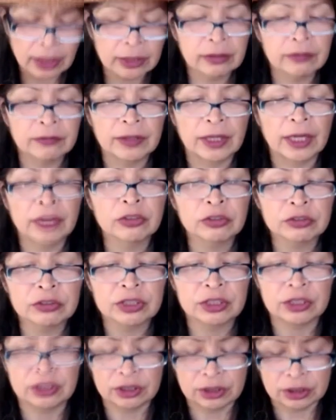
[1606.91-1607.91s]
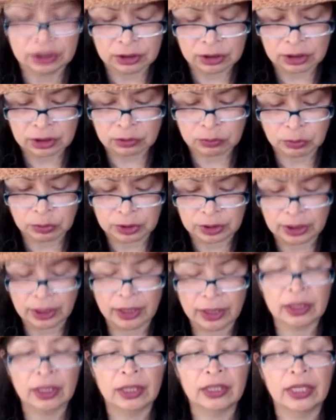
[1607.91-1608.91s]
of energy, it's with
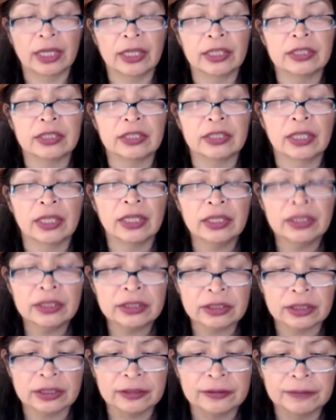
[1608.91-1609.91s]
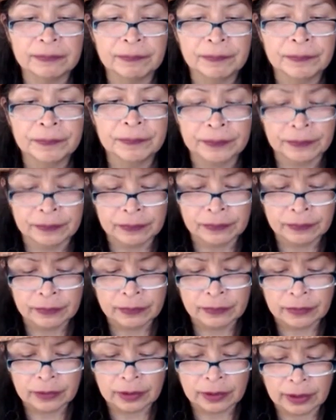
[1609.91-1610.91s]
that kind of education
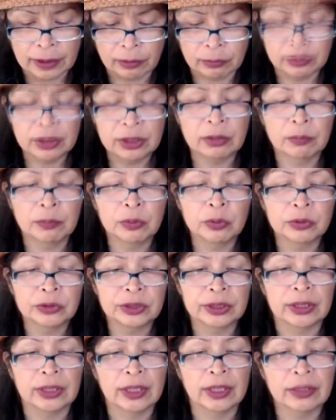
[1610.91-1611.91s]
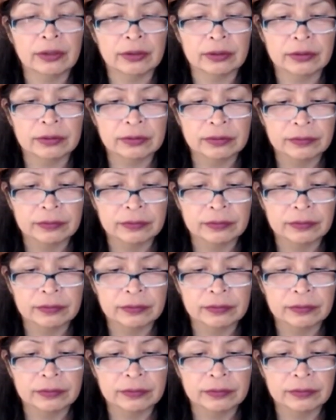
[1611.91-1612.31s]
that we can pull together.